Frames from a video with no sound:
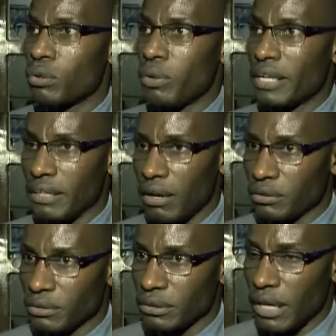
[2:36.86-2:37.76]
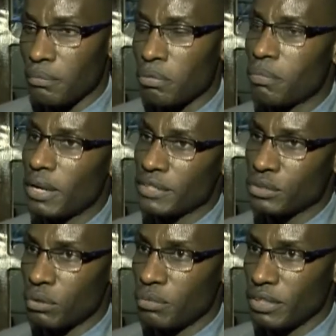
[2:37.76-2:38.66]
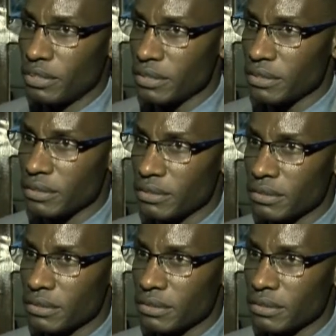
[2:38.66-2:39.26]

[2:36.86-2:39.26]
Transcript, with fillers: we went out and mobilized communities,